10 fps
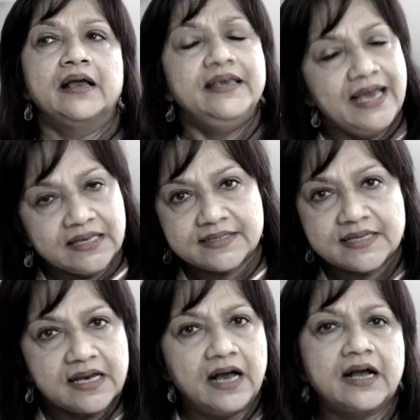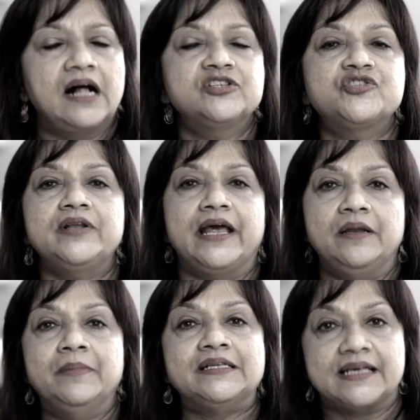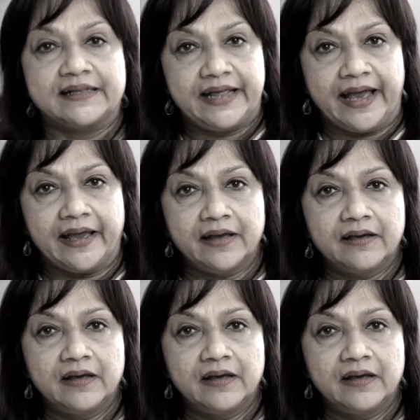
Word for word: Yes, uh, cultural elements are there.